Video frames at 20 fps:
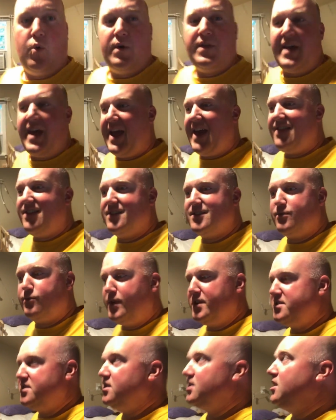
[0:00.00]
When they had this
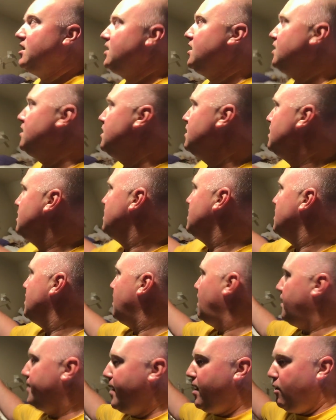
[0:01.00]
originally,
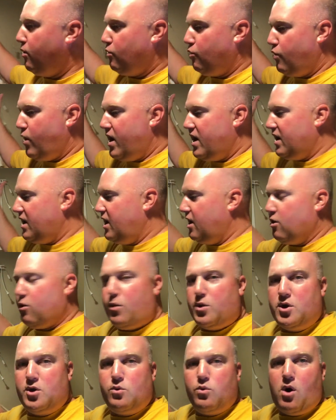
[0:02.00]
about right
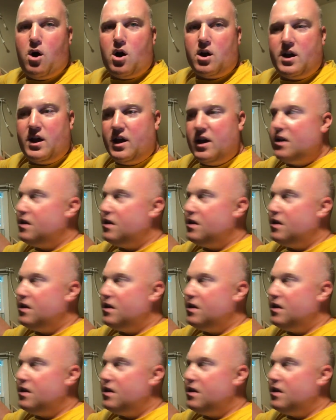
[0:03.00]
here when you'd walk